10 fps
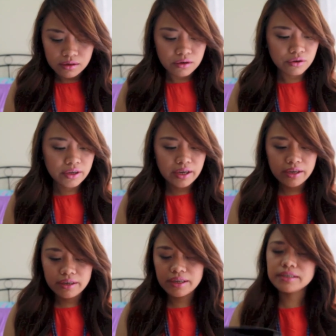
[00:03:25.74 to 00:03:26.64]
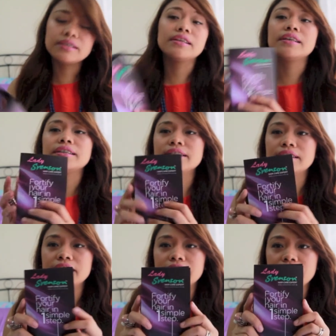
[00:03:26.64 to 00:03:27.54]
Okay, next that I
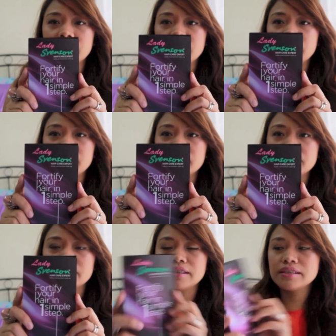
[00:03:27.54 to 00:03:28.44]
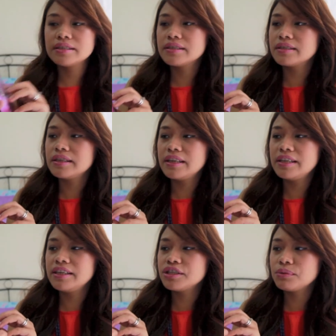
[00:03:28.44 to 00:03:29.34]
see here is this
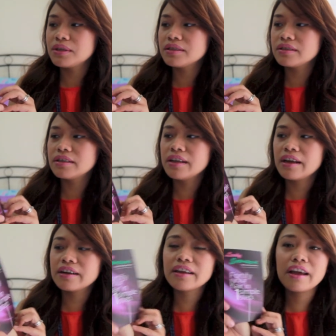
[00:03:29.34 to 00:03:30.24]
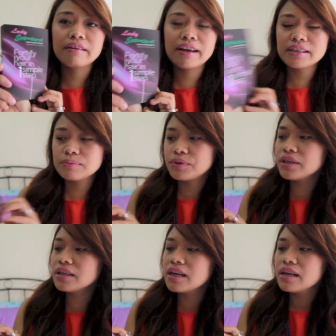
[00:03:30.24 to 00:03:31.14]
Lady Swenson Hair Care
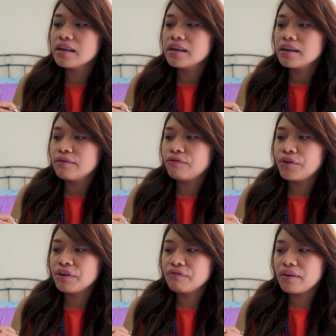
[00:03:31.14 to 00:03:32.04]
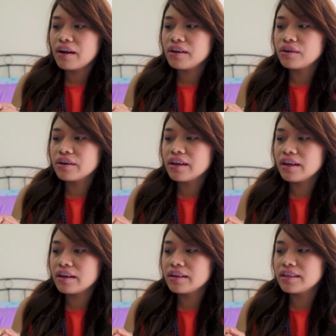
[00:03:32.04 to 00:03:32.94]
Expert. Fortify your
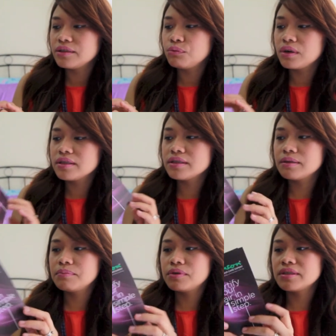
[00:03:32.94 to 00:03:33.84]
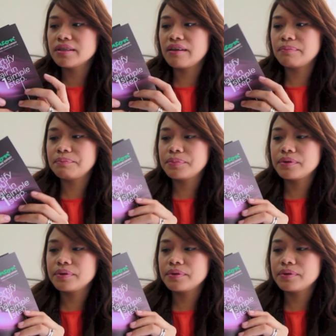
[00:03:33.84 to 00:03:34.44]
hair in one simple step.